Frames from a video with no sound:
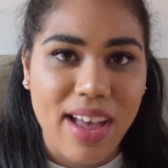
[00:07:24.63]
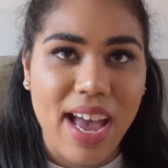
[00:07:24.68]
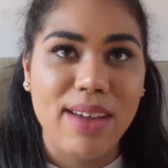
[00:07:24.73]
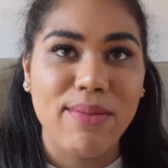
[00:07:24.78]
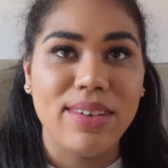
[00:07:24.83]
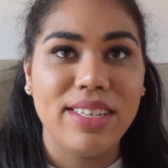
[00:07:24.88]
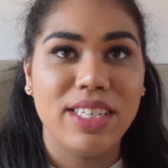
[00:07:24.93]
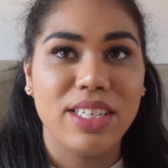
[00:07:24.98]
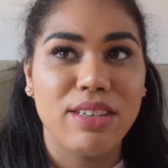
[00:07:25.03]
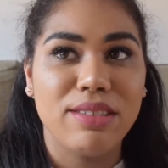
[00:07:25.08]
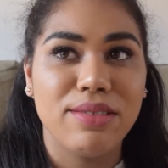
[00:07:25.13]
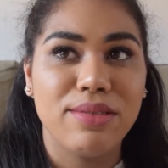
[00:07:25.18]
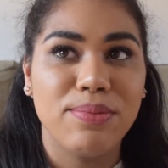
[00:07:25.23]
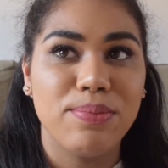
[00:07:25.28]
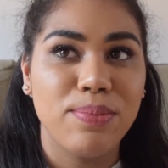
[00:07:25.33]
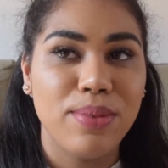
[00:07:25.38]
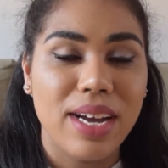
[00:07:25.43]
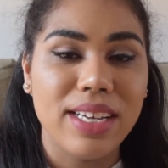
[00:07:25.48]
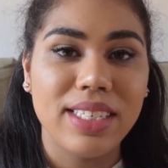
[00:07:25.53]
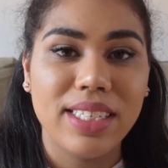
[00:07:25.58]
I went to go
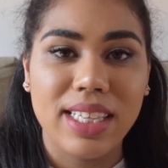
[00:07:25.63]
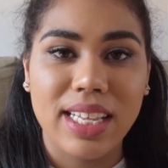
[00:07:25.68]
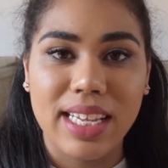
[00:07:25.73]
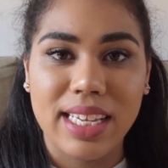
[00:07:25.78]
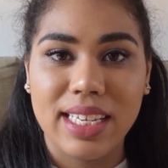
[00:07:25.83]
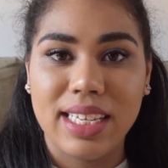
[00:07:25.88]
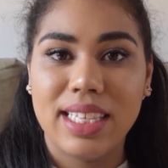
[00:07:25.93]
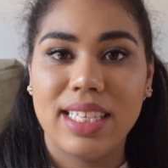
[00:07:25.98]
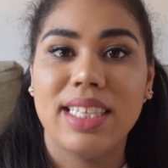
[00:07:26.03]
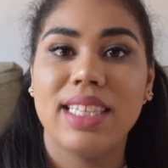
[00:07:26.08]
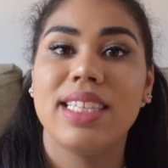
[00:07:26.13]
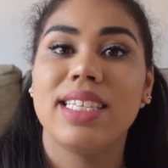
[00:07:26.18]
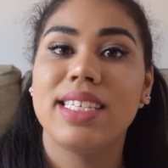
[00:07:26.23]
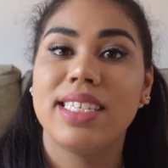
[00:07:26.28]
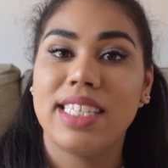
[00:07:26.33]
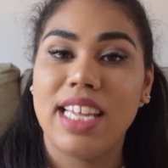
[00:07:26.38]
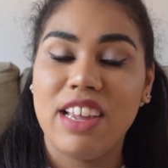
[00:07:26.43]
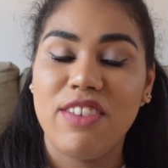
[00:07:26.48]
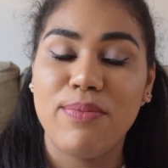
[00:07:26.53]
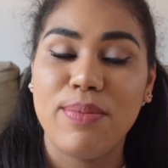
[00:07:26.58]
press like the
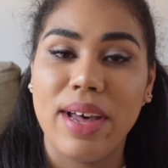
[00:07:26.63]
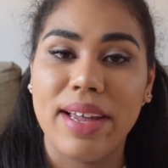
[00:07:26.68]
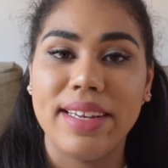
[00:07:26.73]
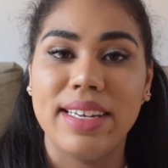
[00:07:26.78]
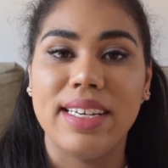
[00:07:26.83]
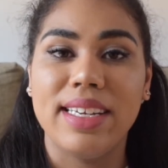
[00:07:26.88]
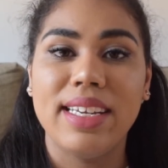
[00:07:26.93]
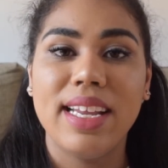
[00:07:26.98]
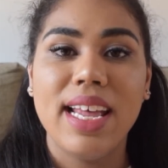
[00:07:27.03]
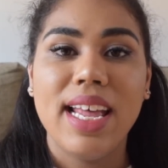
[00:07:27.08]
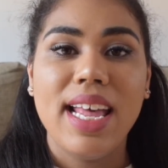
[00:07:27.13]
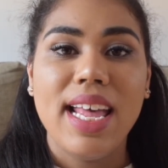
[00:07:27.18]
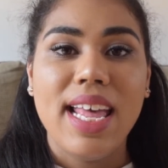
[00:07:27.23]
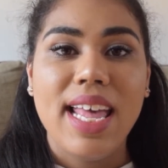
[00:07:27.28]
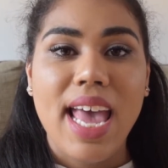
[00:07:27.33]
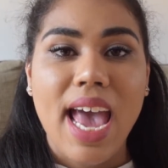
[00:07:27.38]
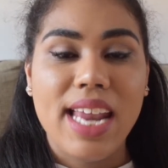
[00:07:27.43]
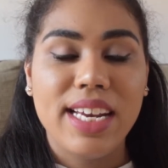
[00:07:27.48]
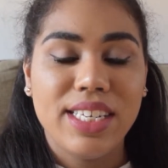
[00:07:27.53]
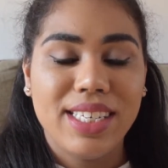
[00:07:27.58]
save button
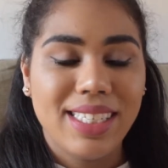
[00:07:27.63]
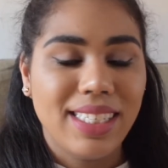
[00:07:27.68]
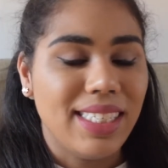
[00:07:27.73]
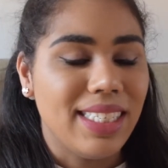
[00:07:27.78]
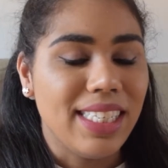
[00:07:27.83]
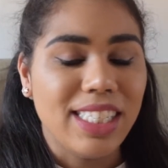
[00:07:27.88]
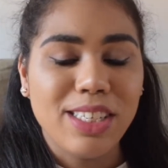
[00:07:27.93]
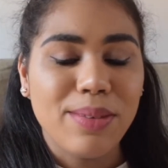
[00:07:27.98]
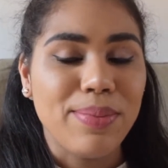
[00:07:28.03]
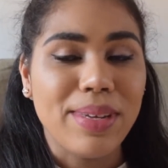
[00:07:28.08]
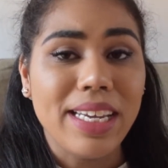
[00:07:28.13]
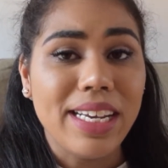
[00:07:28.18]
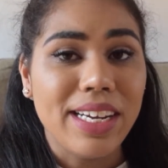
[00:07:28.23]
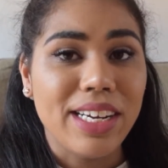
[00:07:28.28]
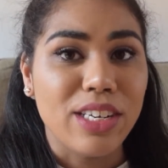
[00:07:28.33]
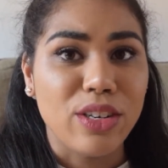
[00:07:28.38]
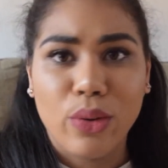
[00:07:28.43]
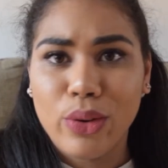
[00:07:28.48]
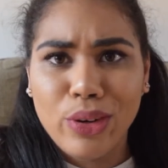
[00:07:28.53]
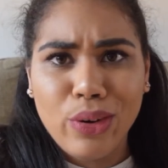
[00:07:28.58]
and it just
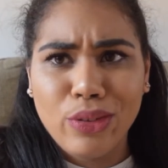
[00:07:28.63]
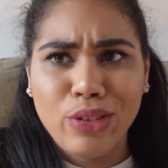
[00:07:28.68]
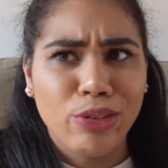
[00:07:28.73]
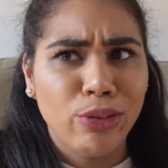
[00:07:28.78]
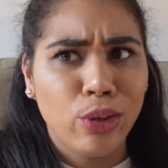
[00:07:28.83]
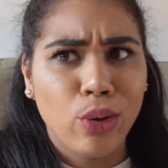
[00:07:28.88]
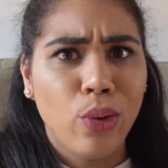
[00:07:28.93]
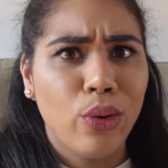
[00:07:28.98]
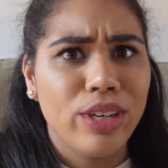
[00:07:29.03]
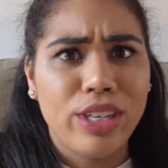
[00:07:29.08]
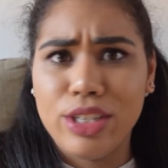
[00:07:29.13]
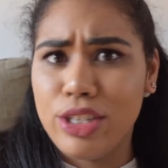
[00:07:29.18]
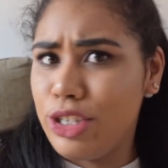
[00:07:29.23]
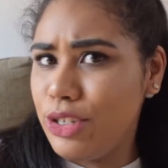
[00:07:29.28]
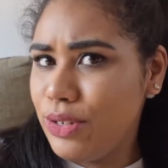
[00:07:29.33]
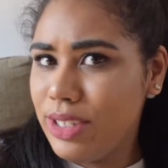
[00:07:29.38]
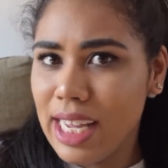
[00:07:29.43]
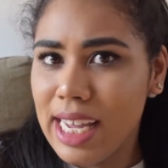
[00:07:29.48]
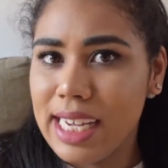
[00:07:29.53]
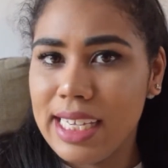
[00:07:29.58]
disappeared, or only recorded
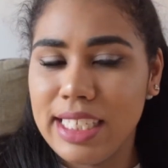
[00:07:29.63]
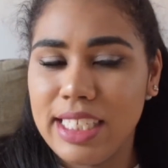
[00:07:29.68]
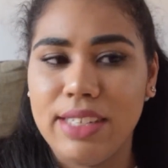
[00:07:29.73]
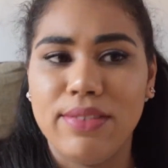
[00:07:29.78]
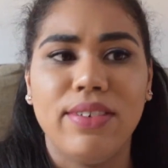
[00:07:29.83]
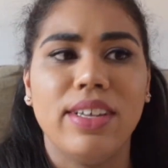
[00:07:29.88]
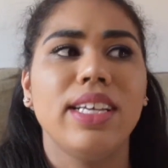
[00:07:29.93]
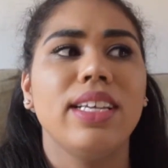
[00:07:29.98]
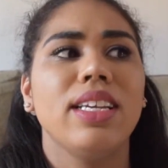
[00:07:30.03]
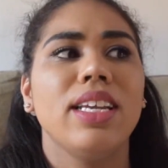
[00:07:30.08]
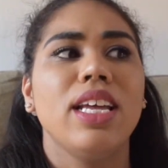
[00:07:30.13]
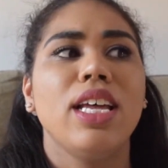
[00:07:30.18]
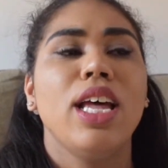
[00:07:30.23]
2 seconds of it.